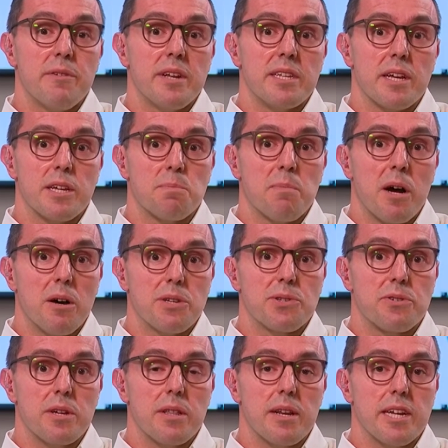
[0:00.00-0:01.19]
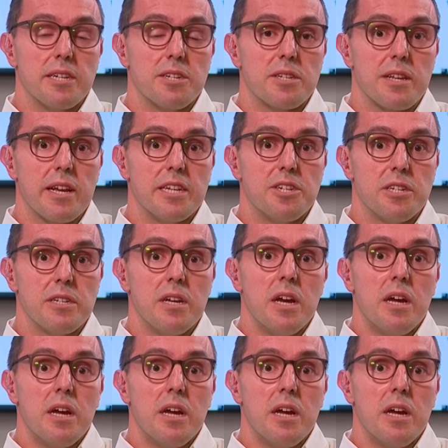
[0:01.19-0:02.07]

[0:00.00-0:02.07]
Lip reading: it does pass through the legislation.